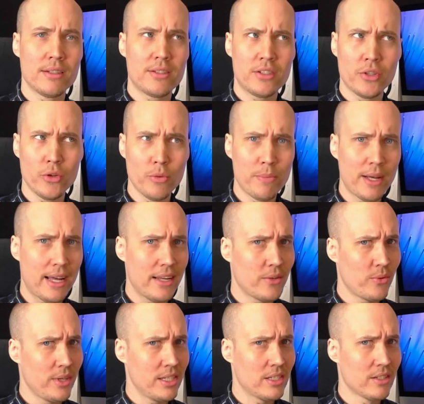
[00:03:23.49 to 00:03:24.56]
Too bad
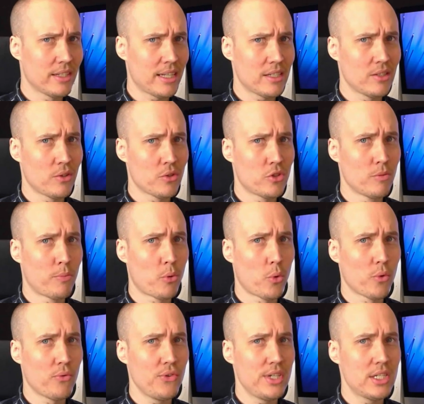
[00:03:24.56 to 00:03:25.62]
Reason does not
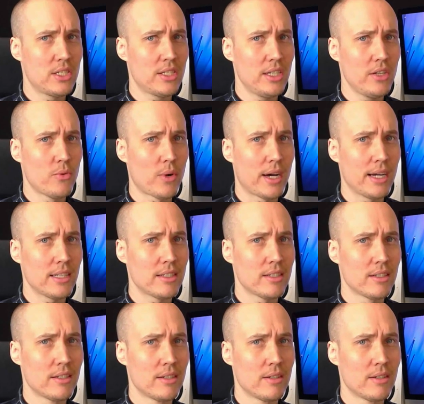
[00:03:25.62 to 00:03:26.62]
support VST, right?